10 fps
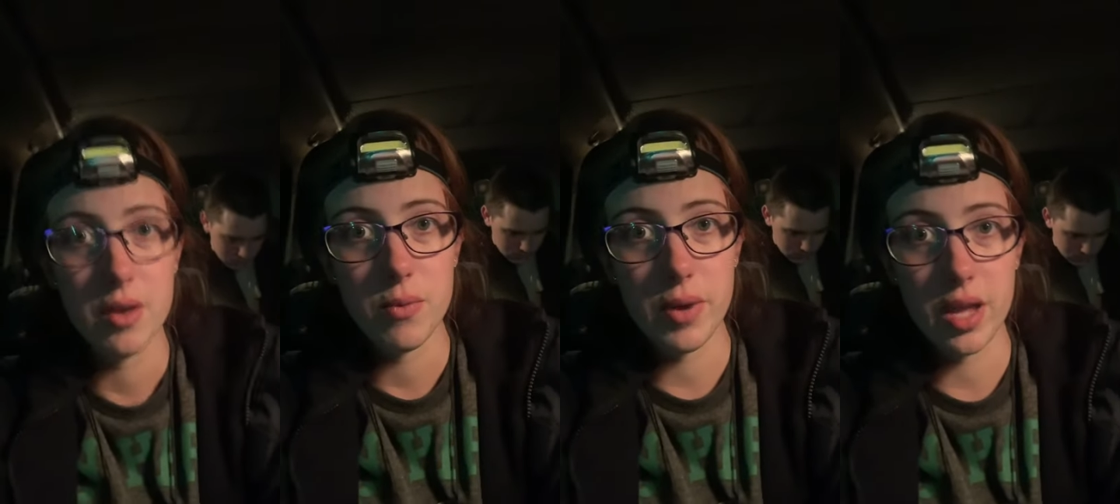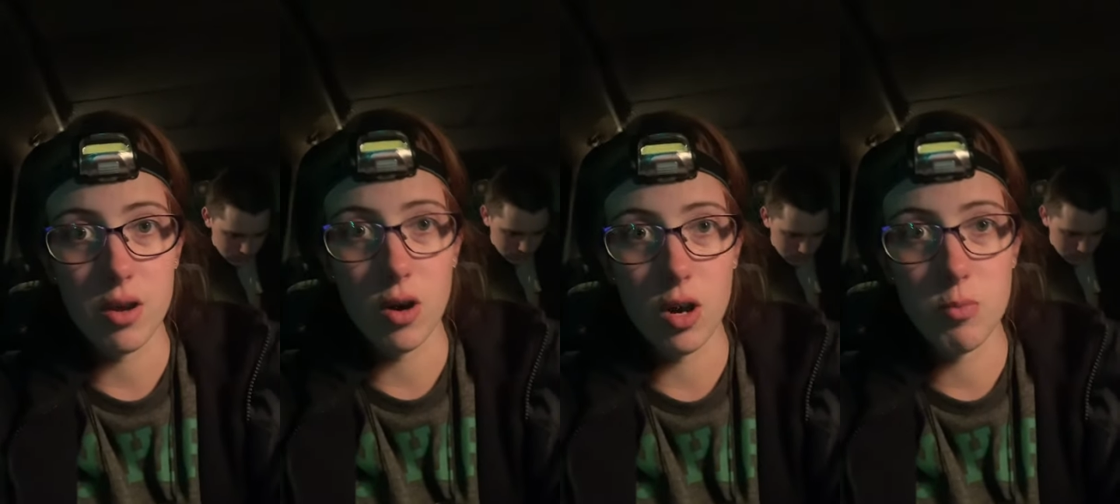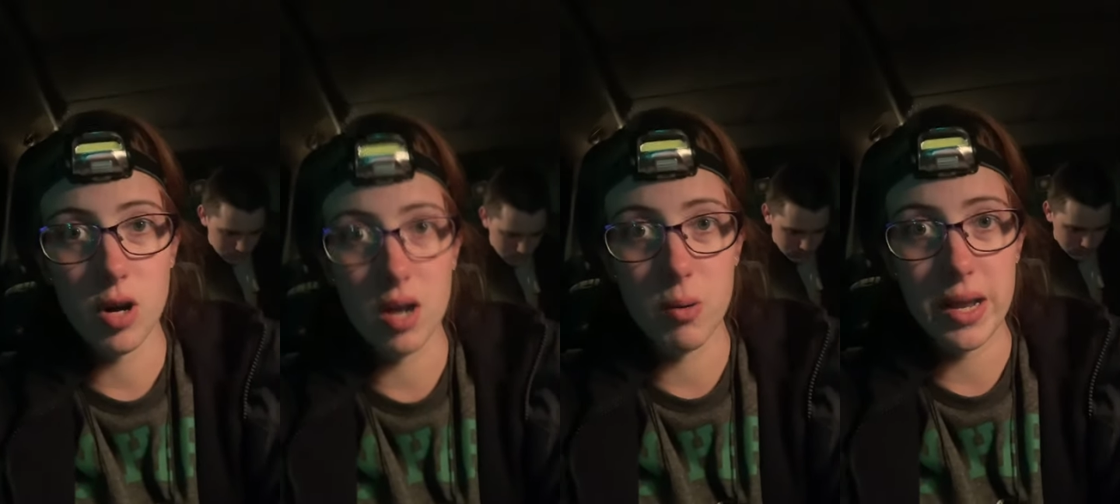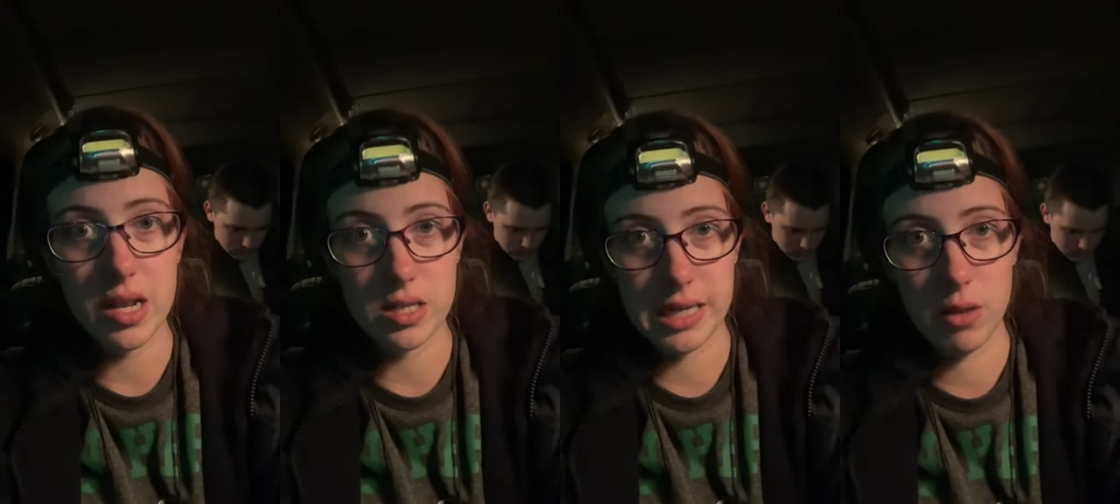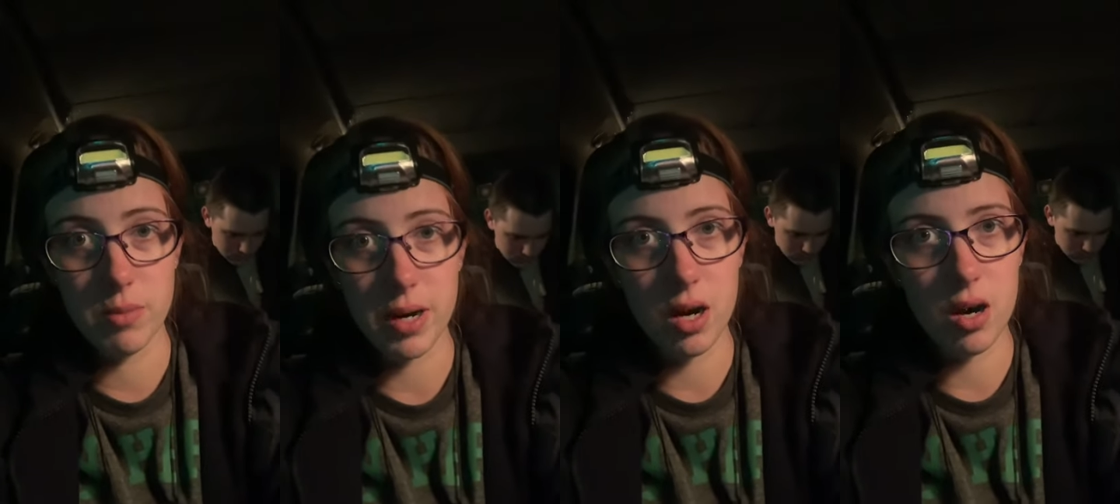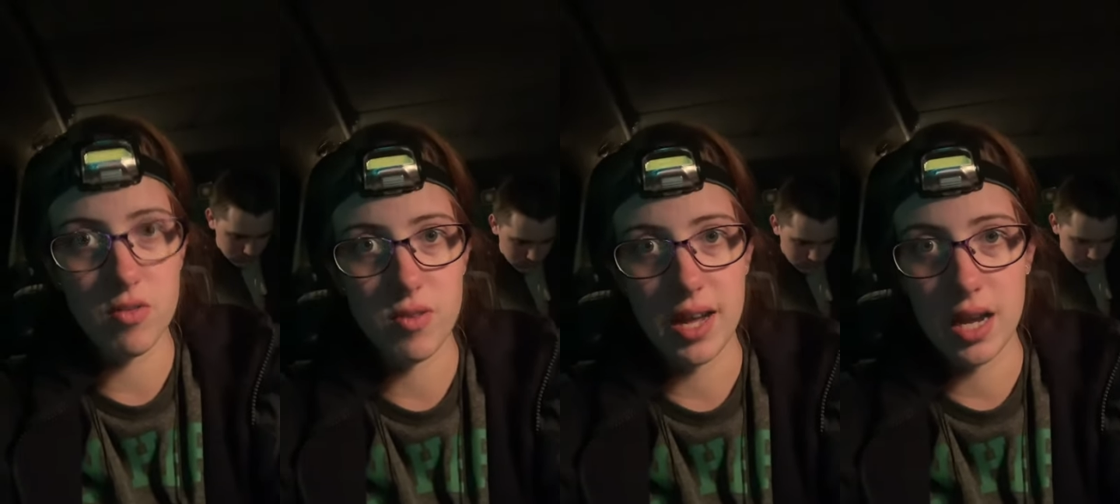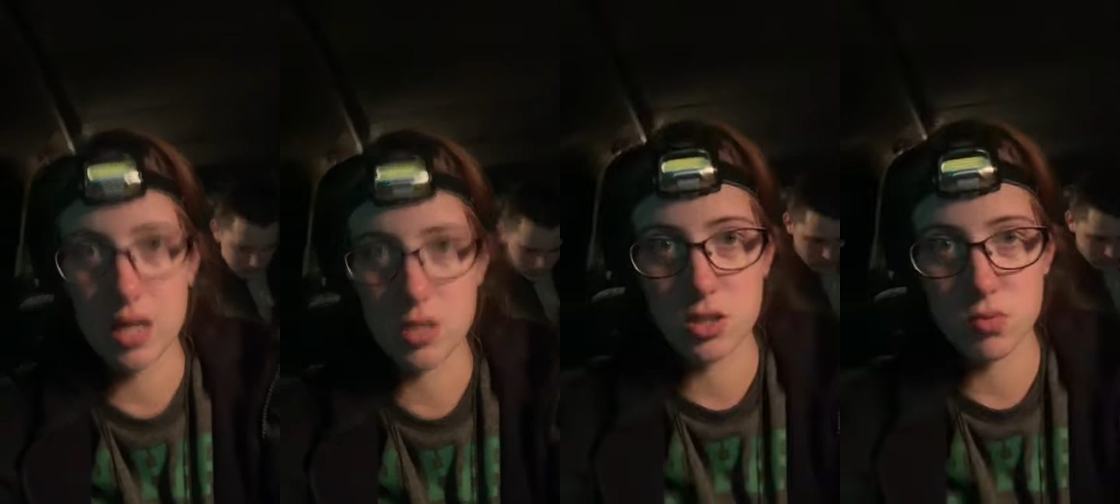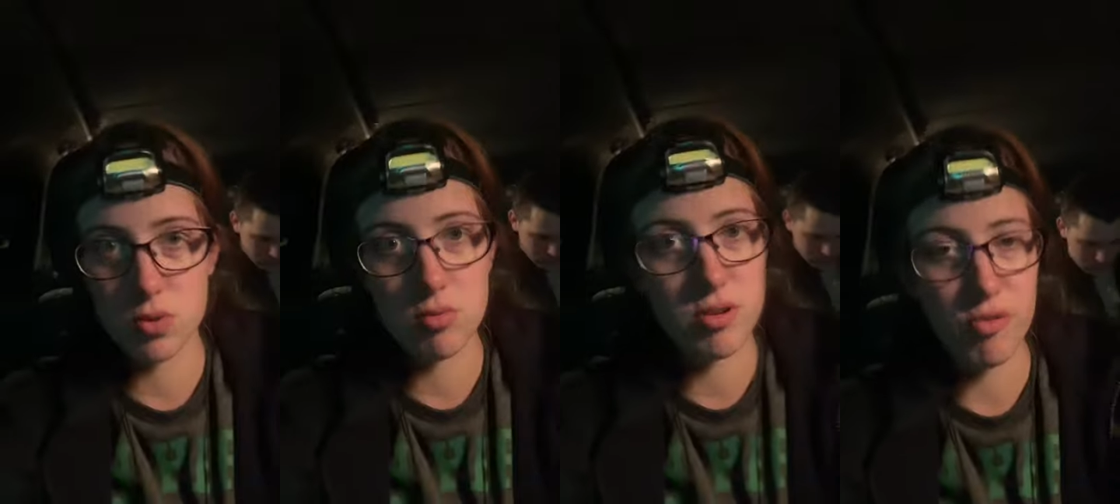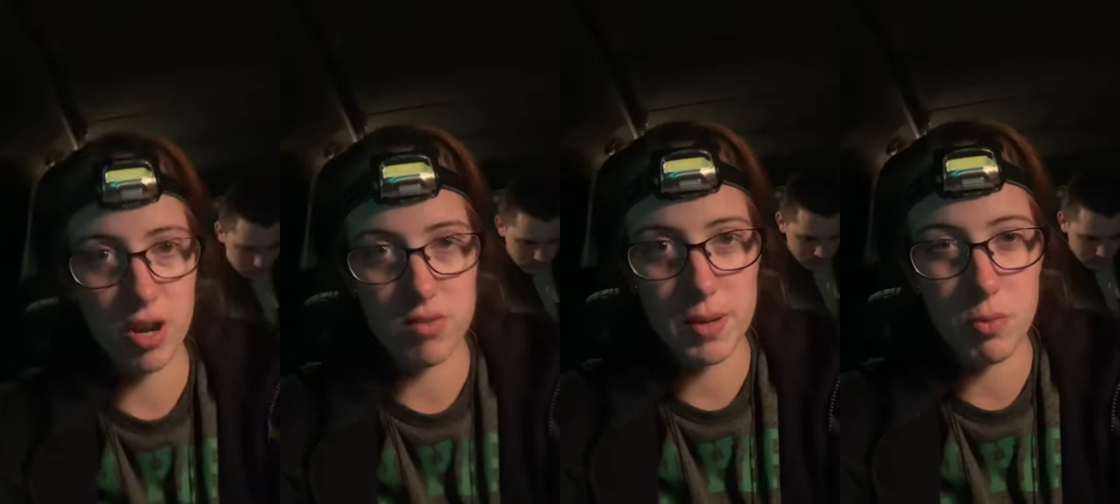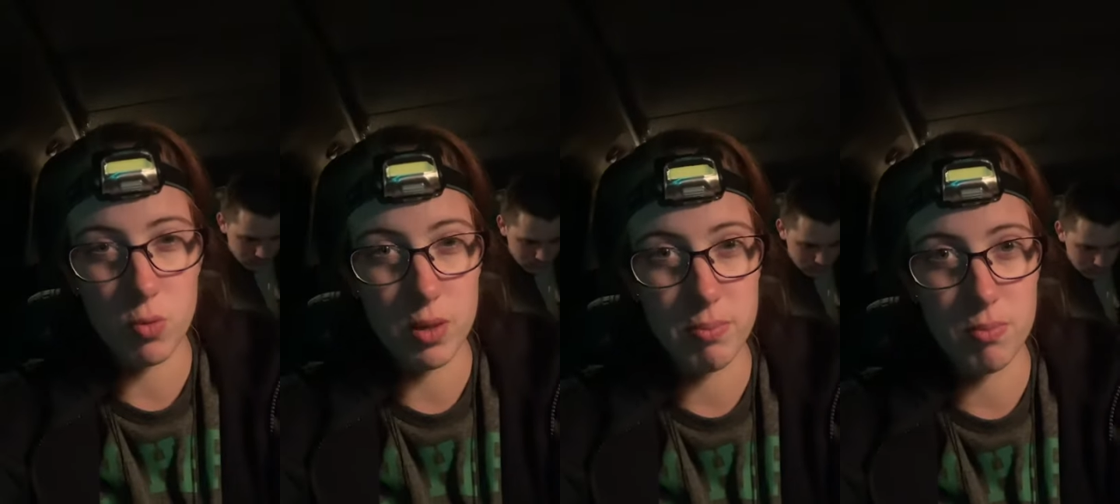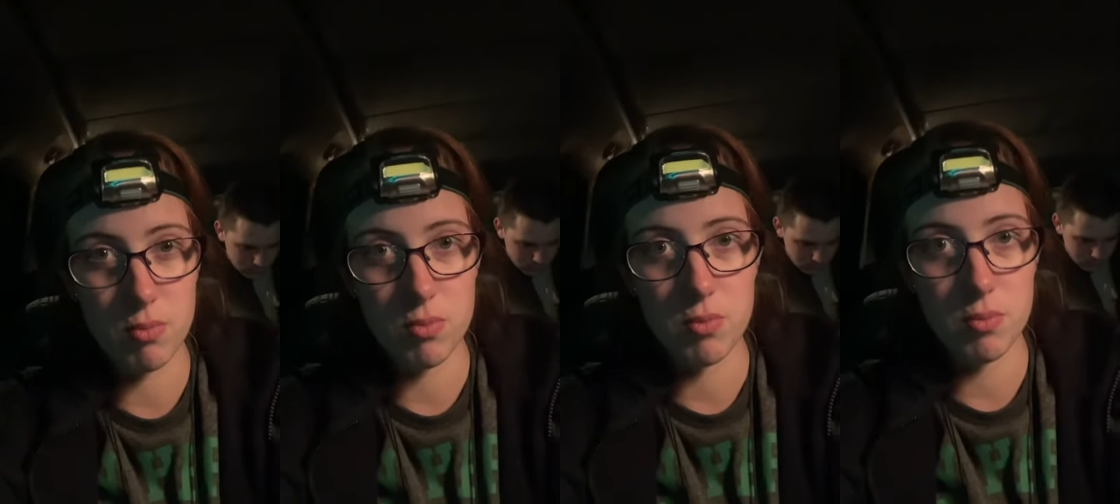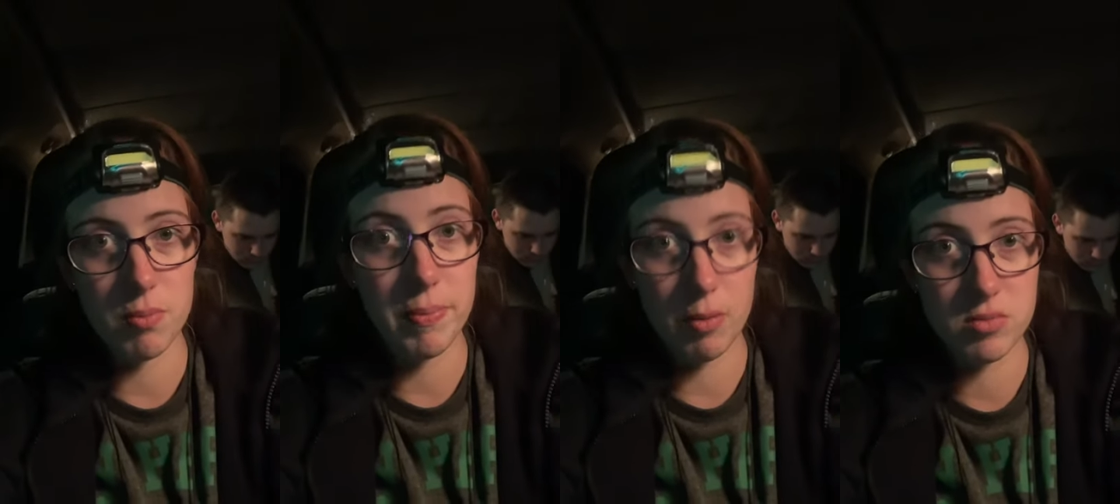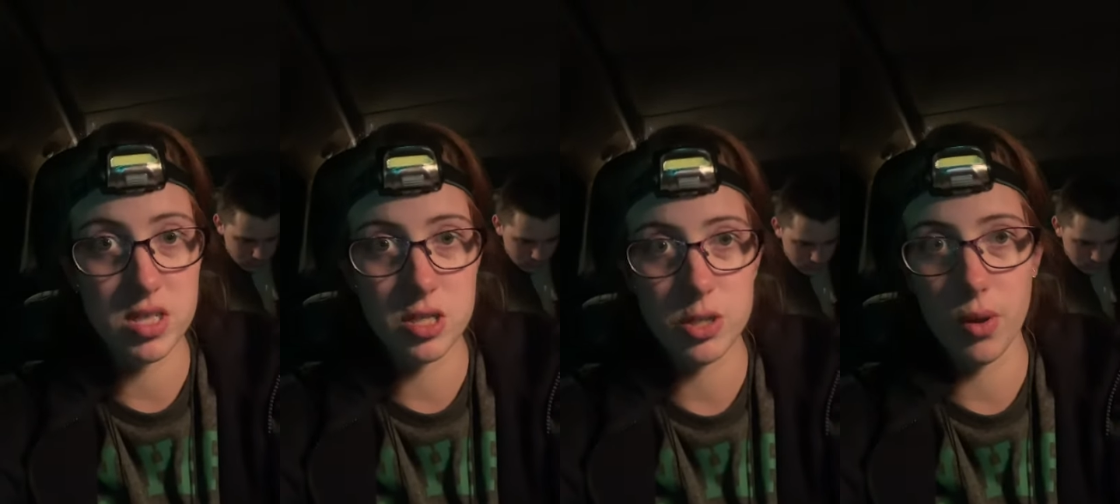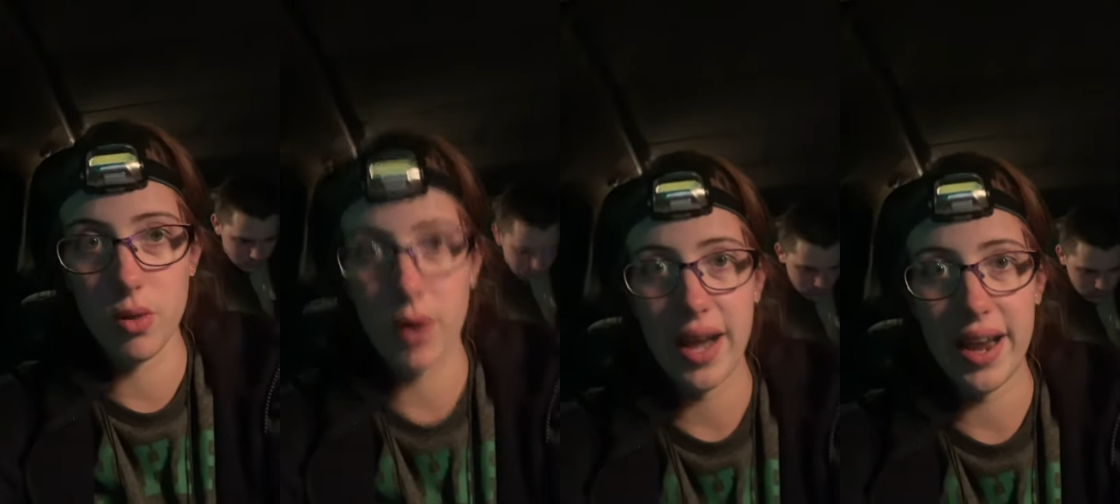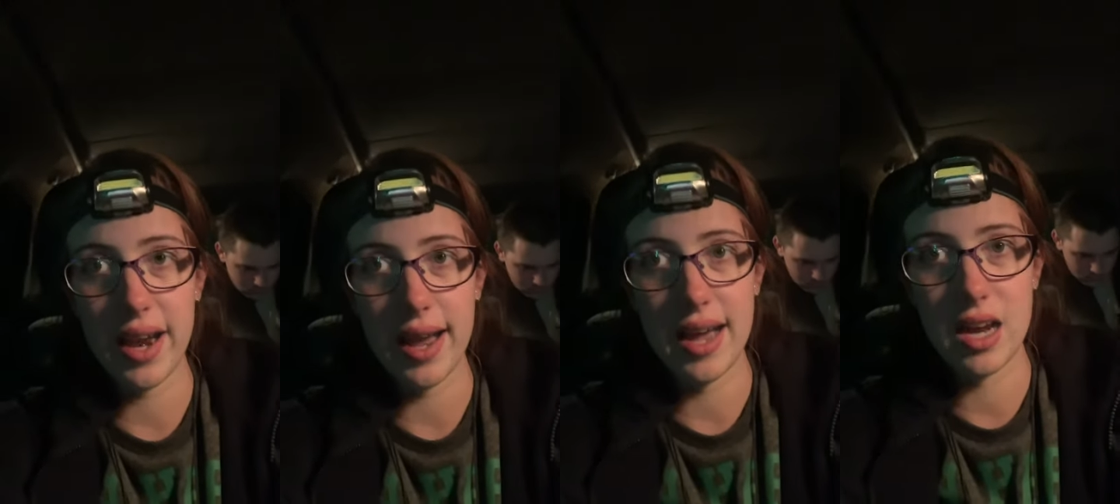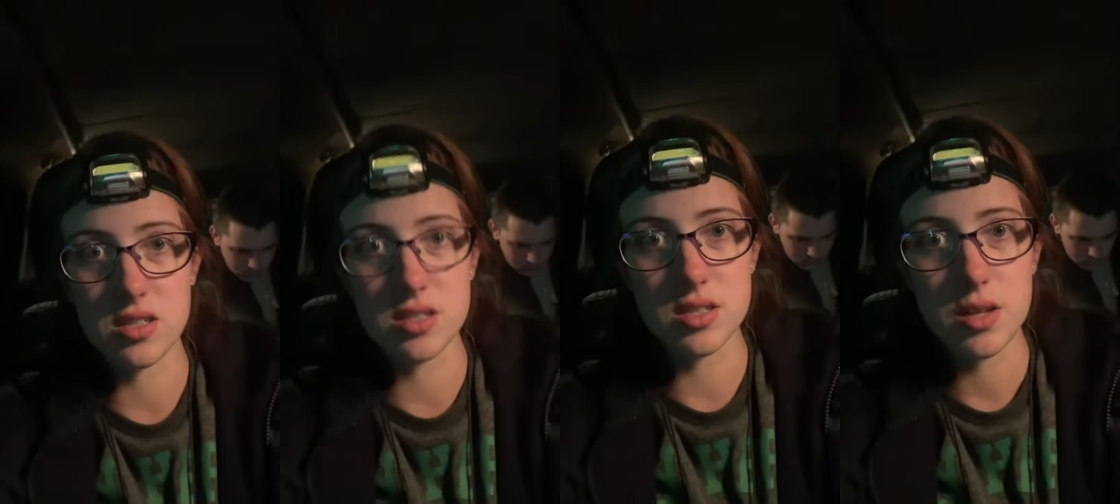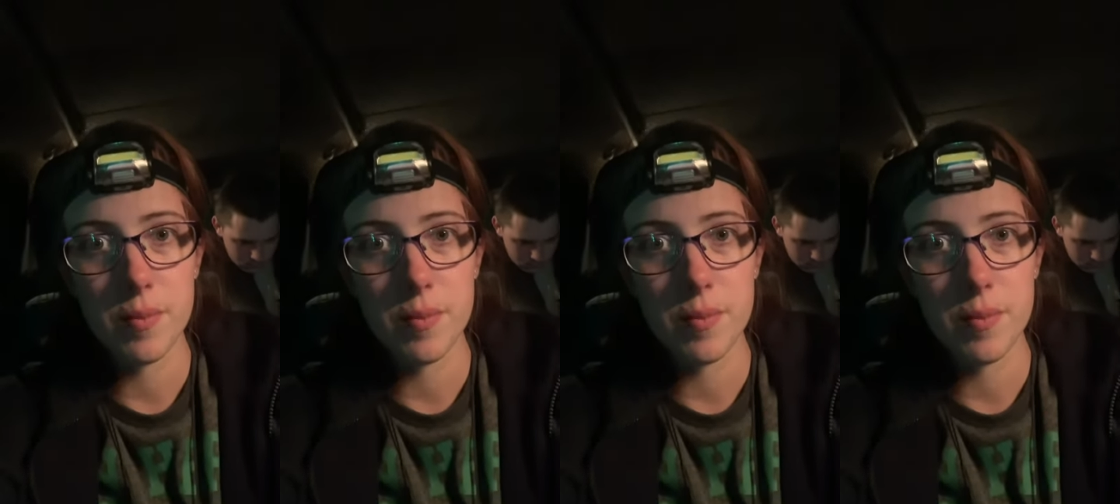We got a mile down the path and we were with three other people we bumped into on the way and